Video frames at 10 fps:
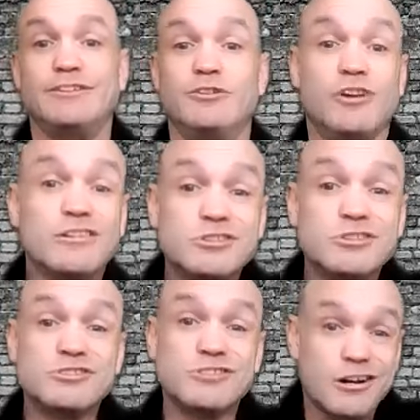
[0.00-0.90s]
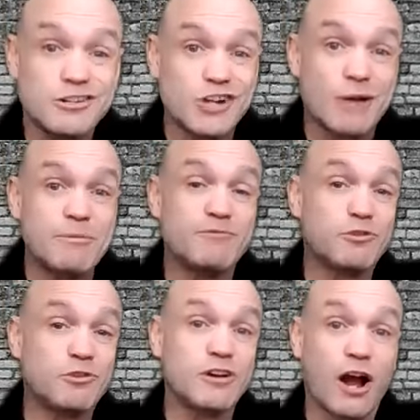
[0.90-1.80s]
You could also start shopping
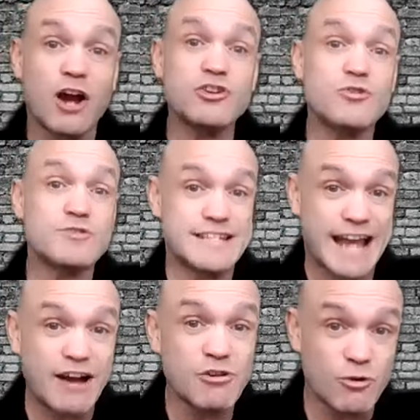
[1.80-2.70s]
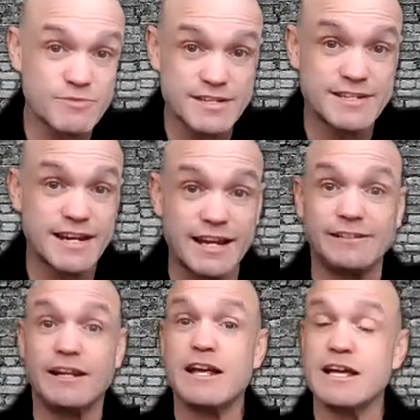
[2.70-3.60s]
for condos and townhomes instead.
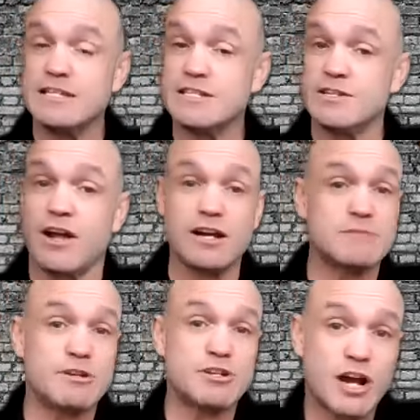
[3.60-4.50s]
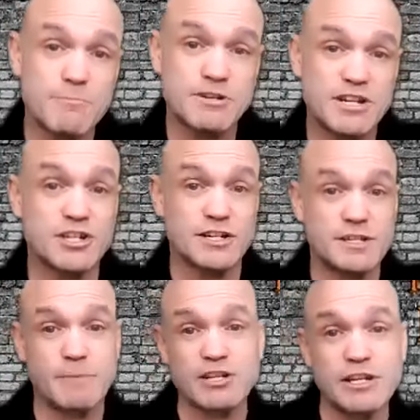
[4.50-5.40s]
It's not as much competition,
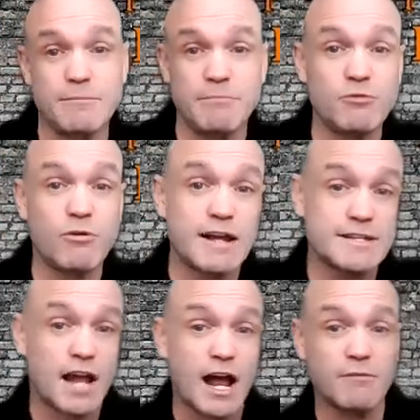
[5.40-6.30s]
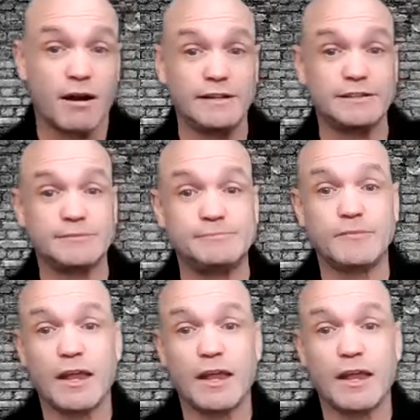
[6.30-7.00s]
especially in mid-rise and high-rise.